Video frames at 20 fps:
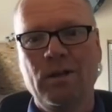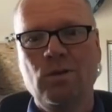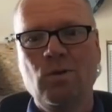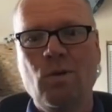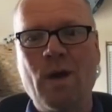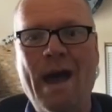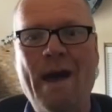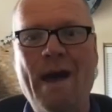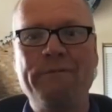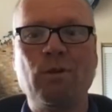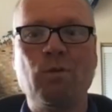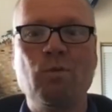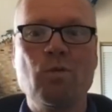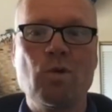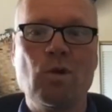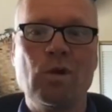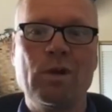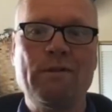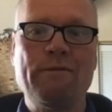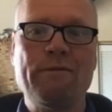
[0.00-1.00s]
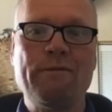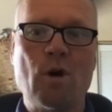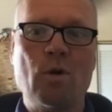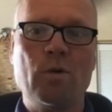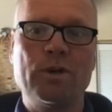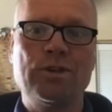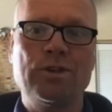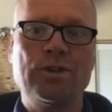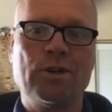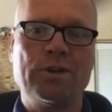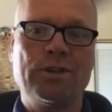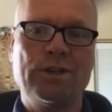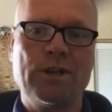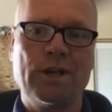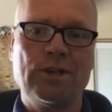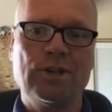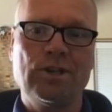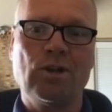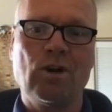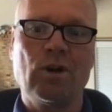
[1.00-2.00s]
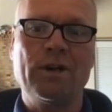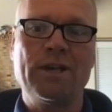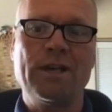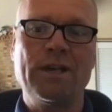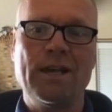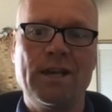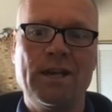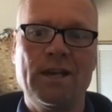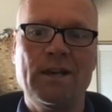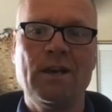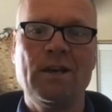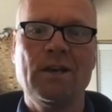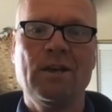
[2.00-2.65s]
You have to really focus your attention on getting